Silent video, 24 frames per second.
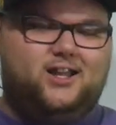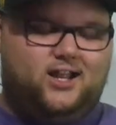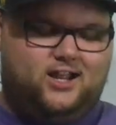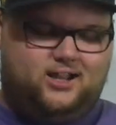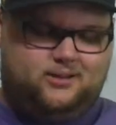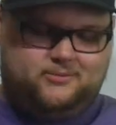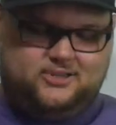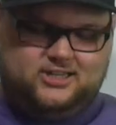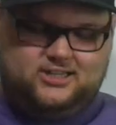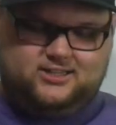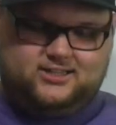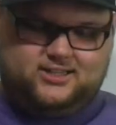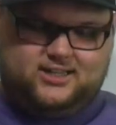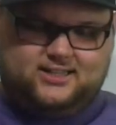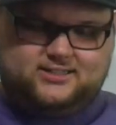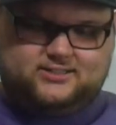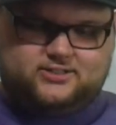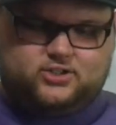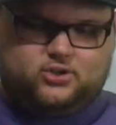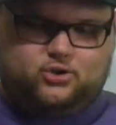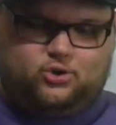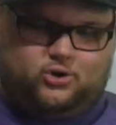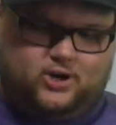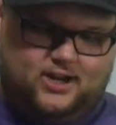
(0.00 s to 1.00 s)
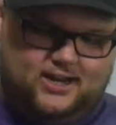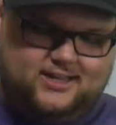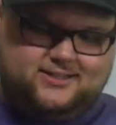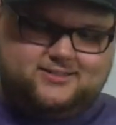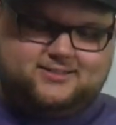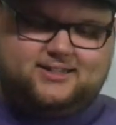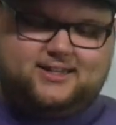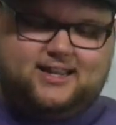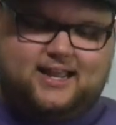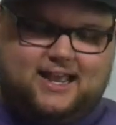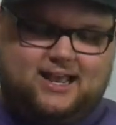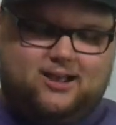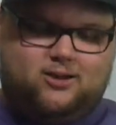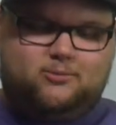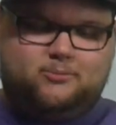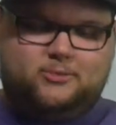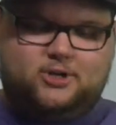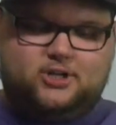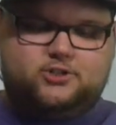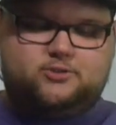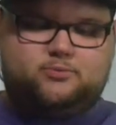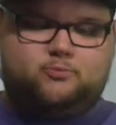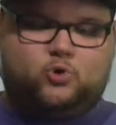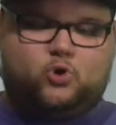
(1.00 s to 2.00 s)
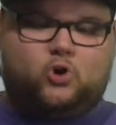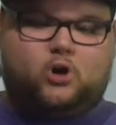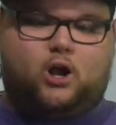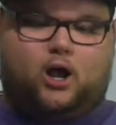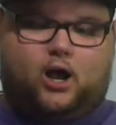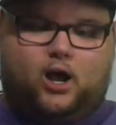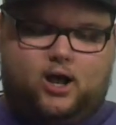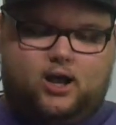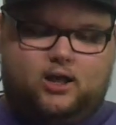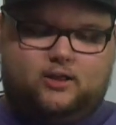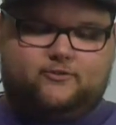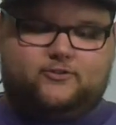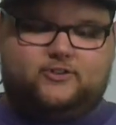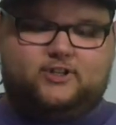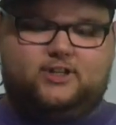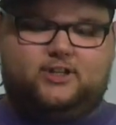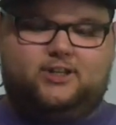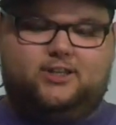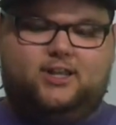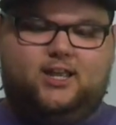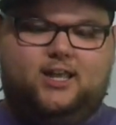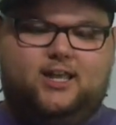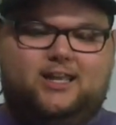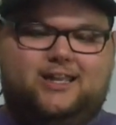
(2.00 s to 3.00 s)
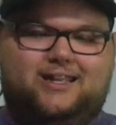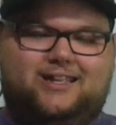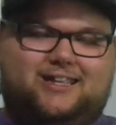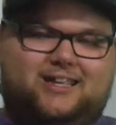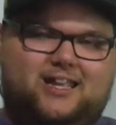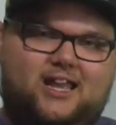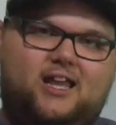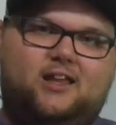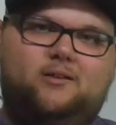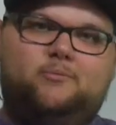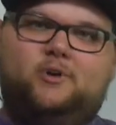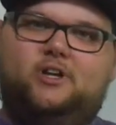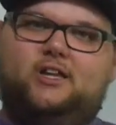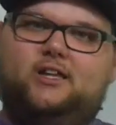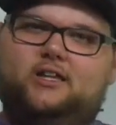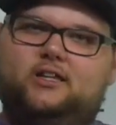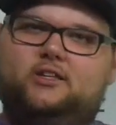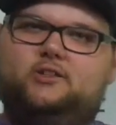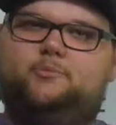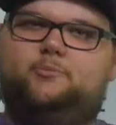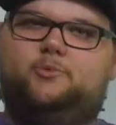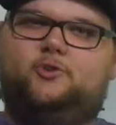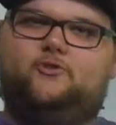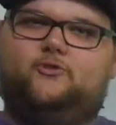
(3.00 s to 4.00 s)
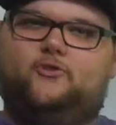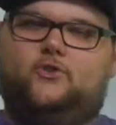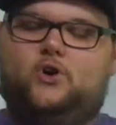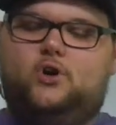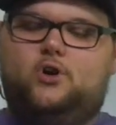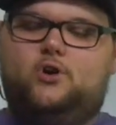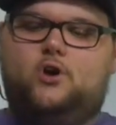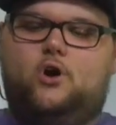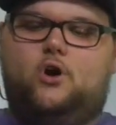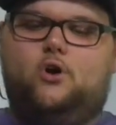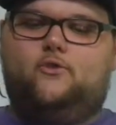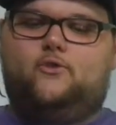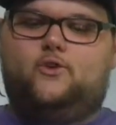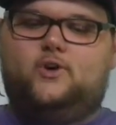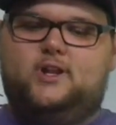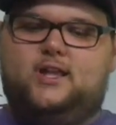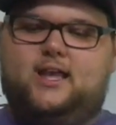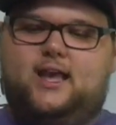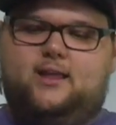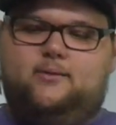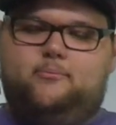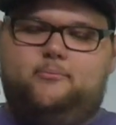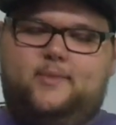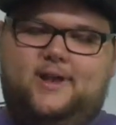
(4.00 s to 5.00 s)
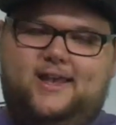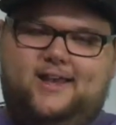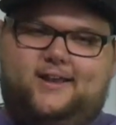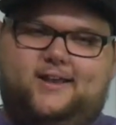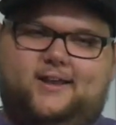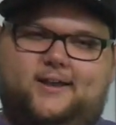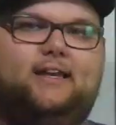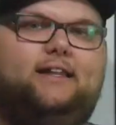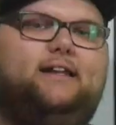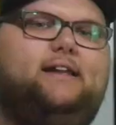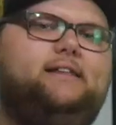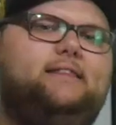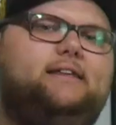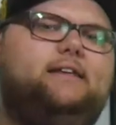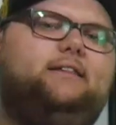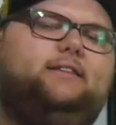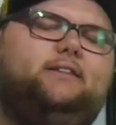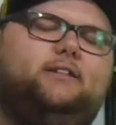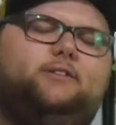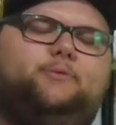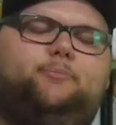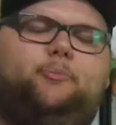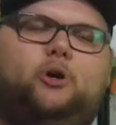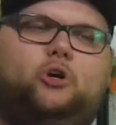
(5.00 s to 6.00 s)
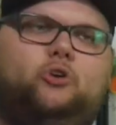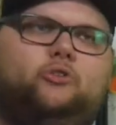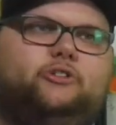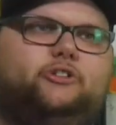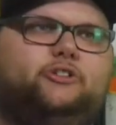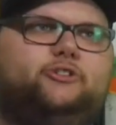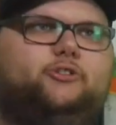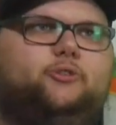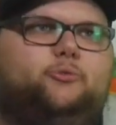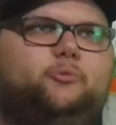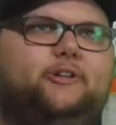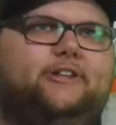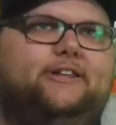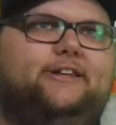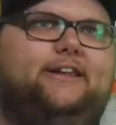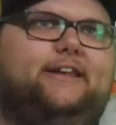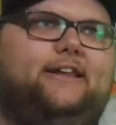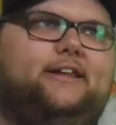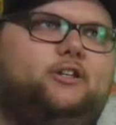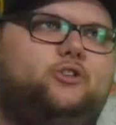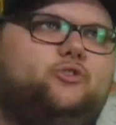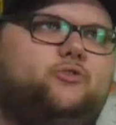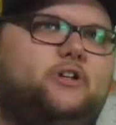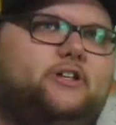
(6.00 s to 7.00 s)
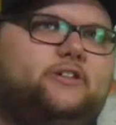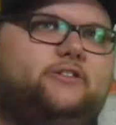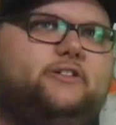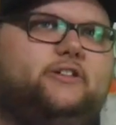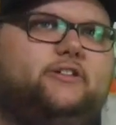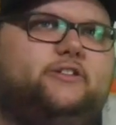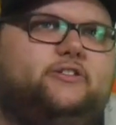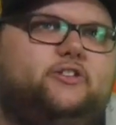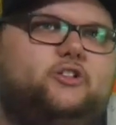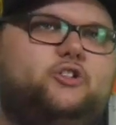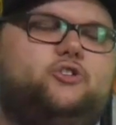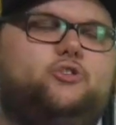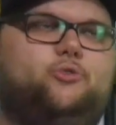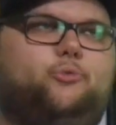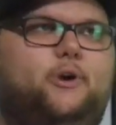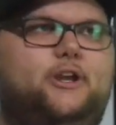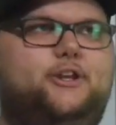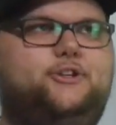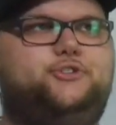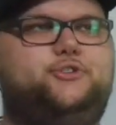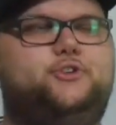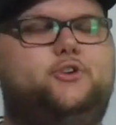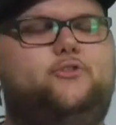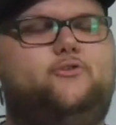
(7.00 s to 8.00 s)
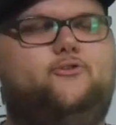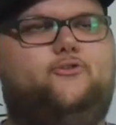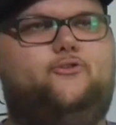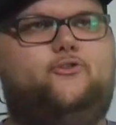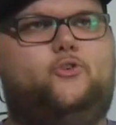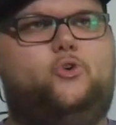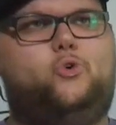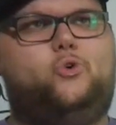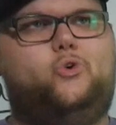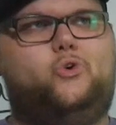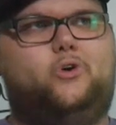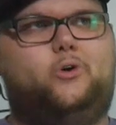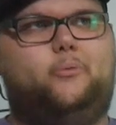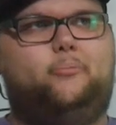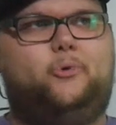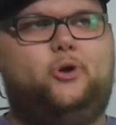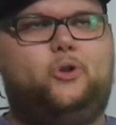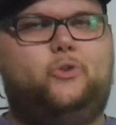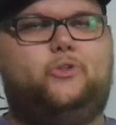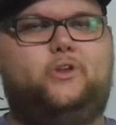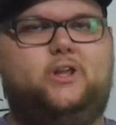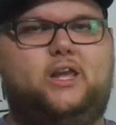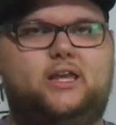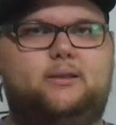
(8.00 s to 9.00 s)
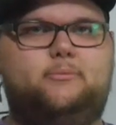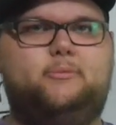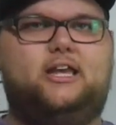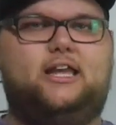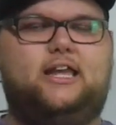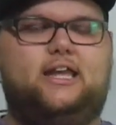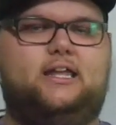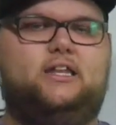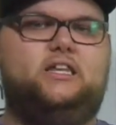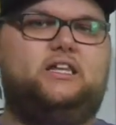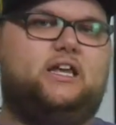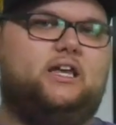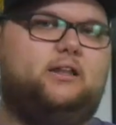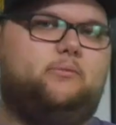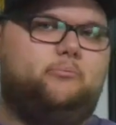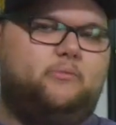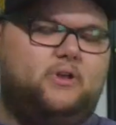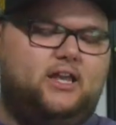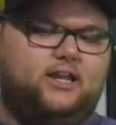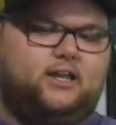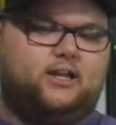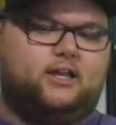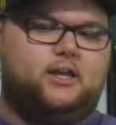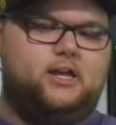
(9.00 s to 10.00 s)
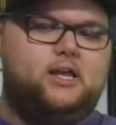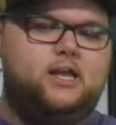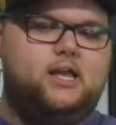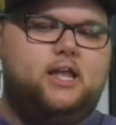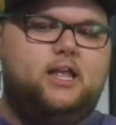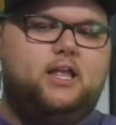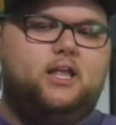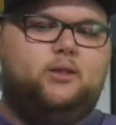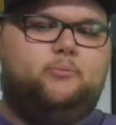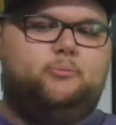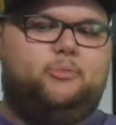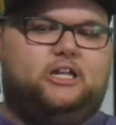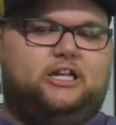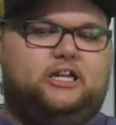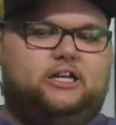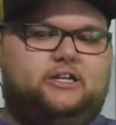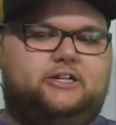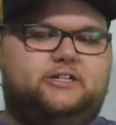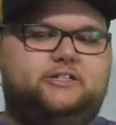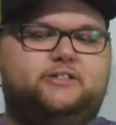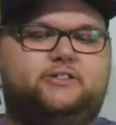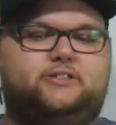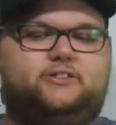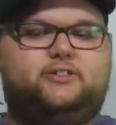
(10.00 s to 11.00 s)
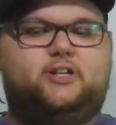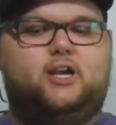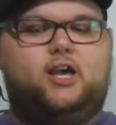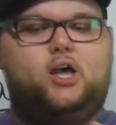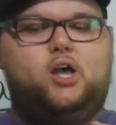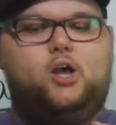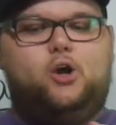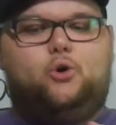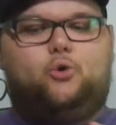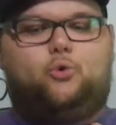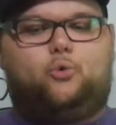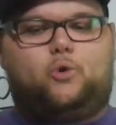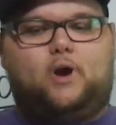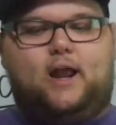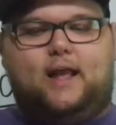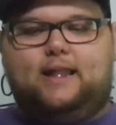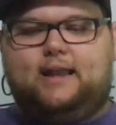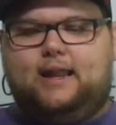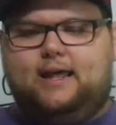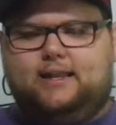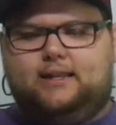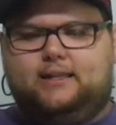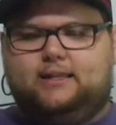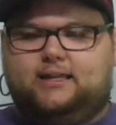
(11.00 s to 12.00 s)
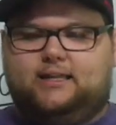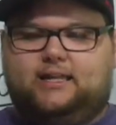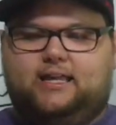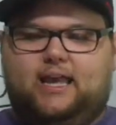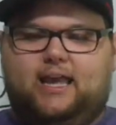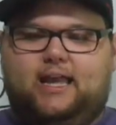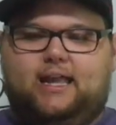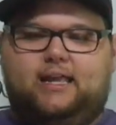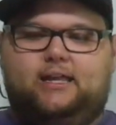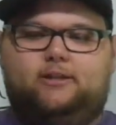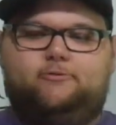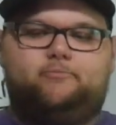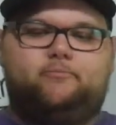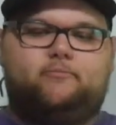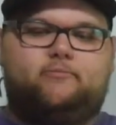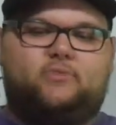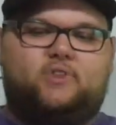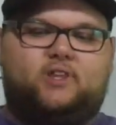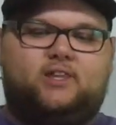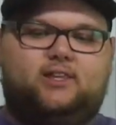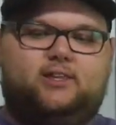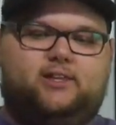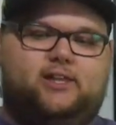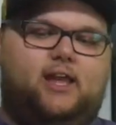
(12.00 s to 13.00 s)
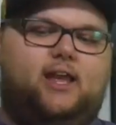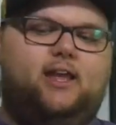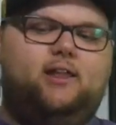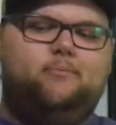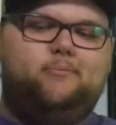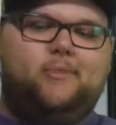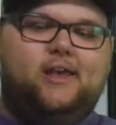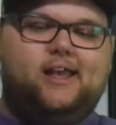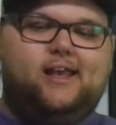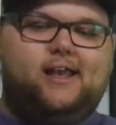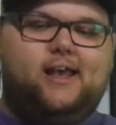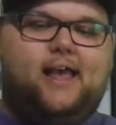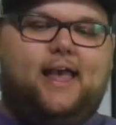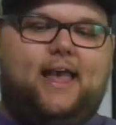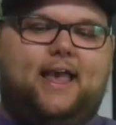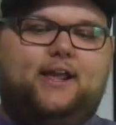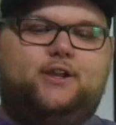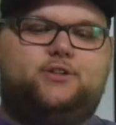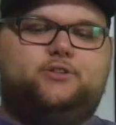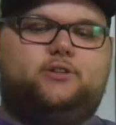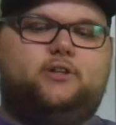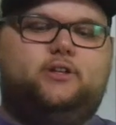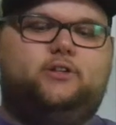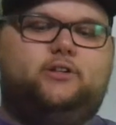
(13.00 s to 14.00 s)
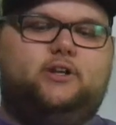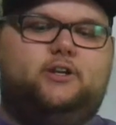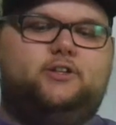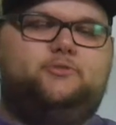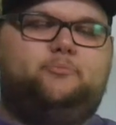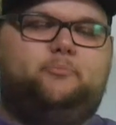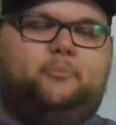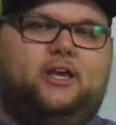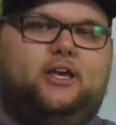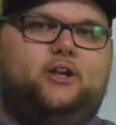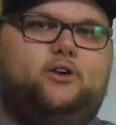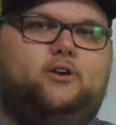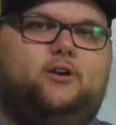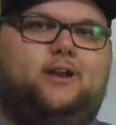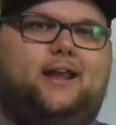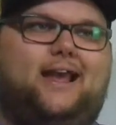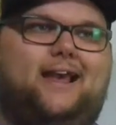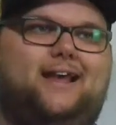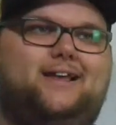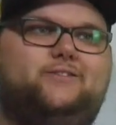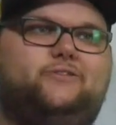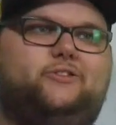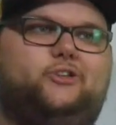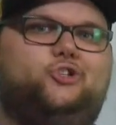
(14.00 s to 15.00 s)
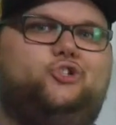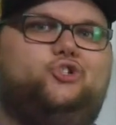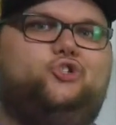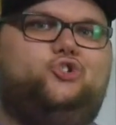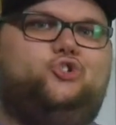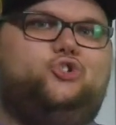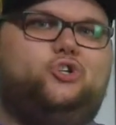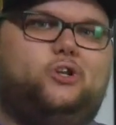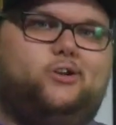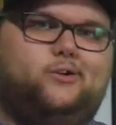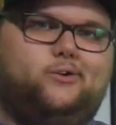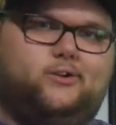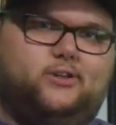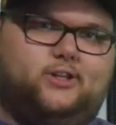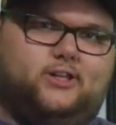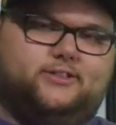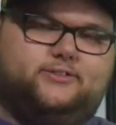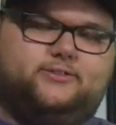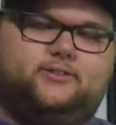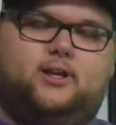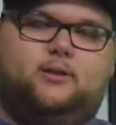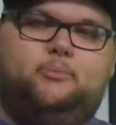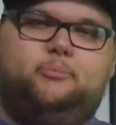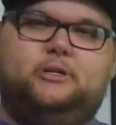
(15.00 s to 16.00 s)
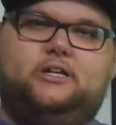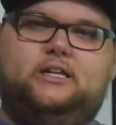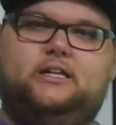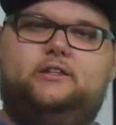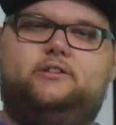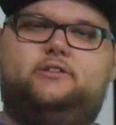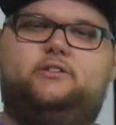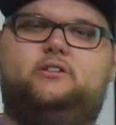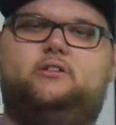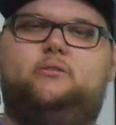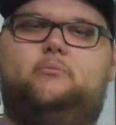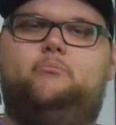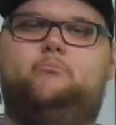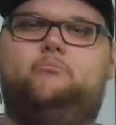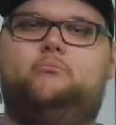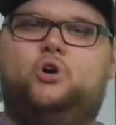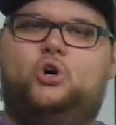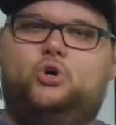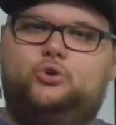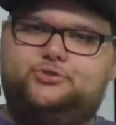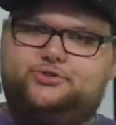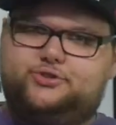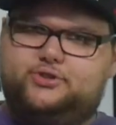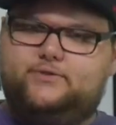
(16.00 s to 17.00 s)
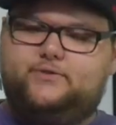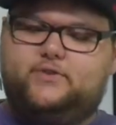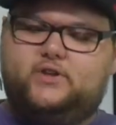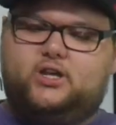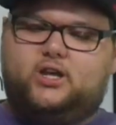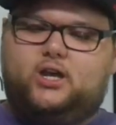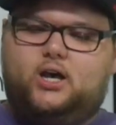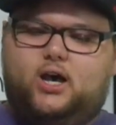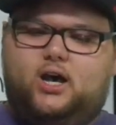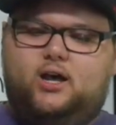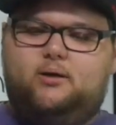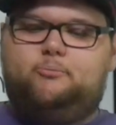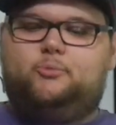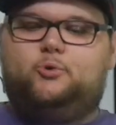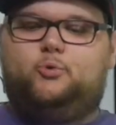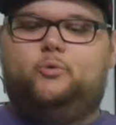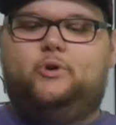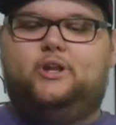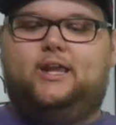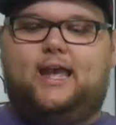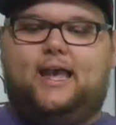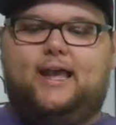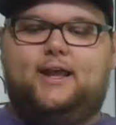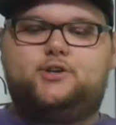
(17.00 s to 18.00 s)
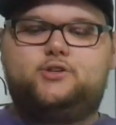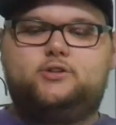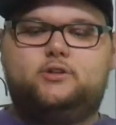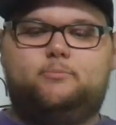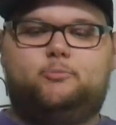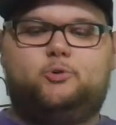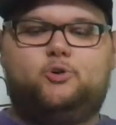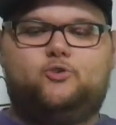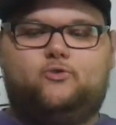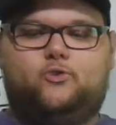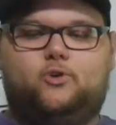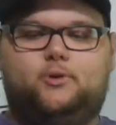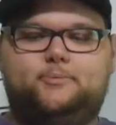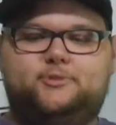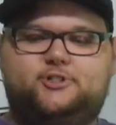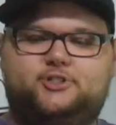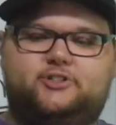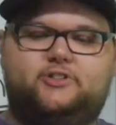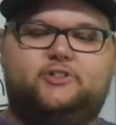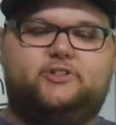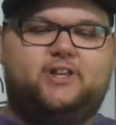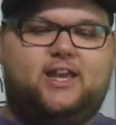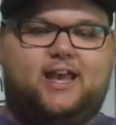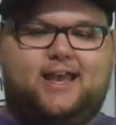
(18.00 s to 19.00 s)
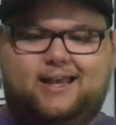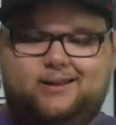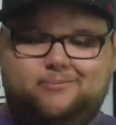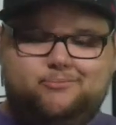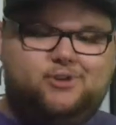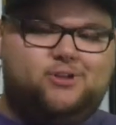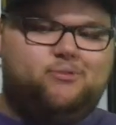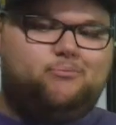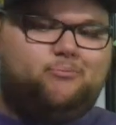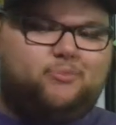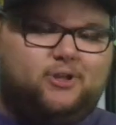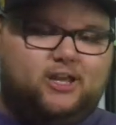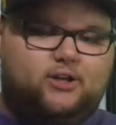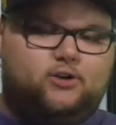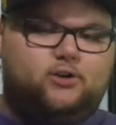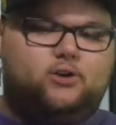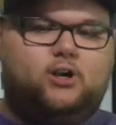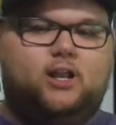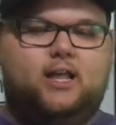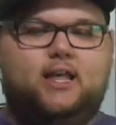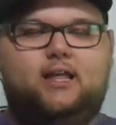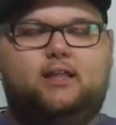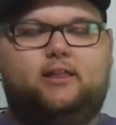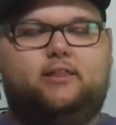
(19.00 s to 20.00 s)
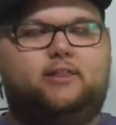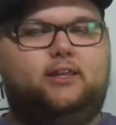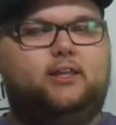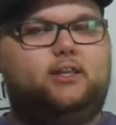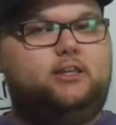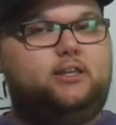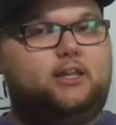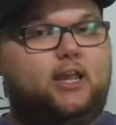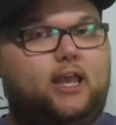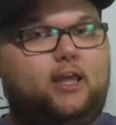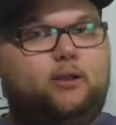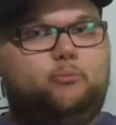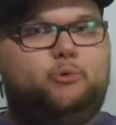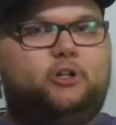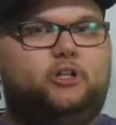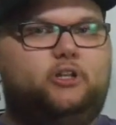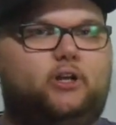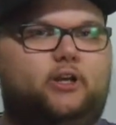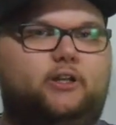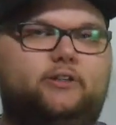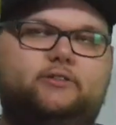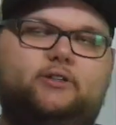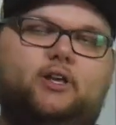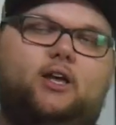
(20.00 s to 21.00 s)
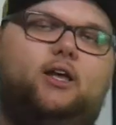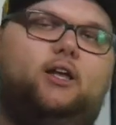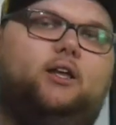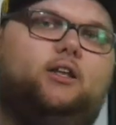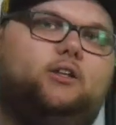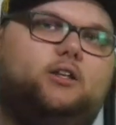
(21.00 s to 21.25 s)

I mean, that's crazy how much more often Yanma is preferred over Yanmega. And I think this poses a really interesting situation for both Yanma and Yanmega, because right out of the gate, Yanmega actually does better as a generalist. Up against most of the cup, we actually perform just a tad bit better than Yanma does.